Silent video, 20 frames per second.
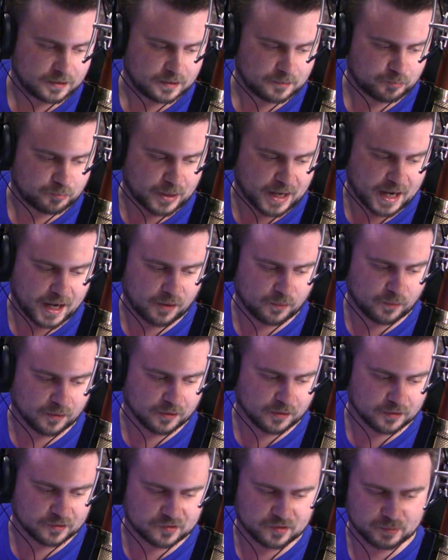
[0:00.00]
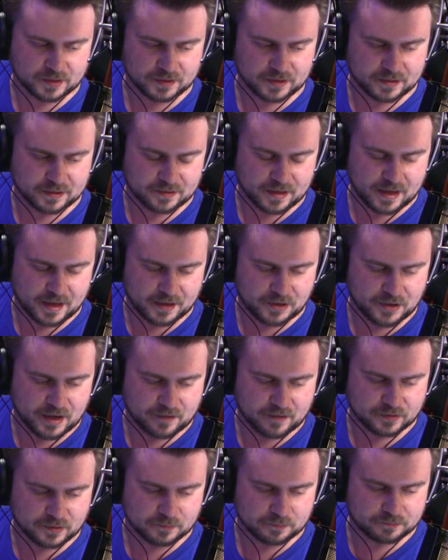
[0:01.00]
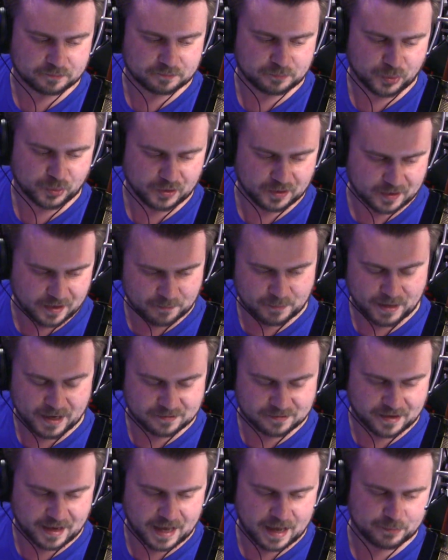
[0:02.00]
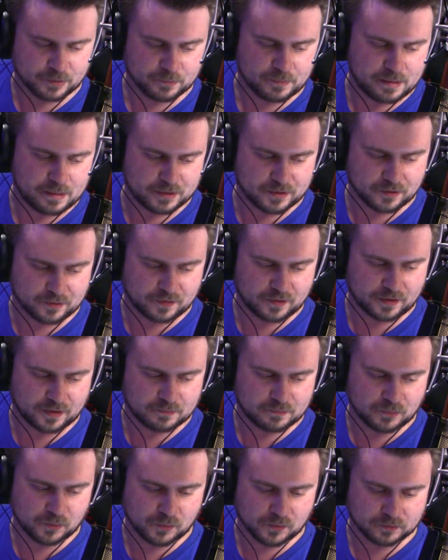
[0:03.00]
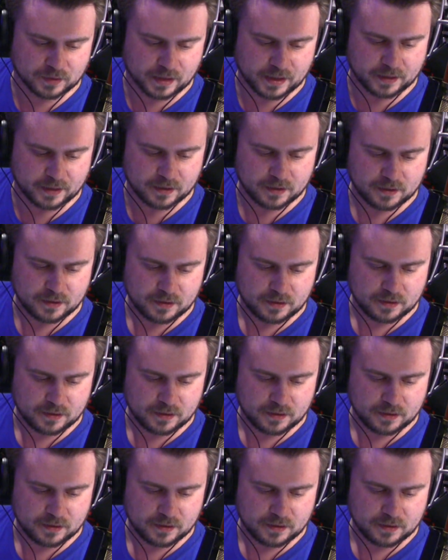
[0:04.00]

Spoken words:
power or something like that, you have to put it on my tab, or maybe they're thinking more like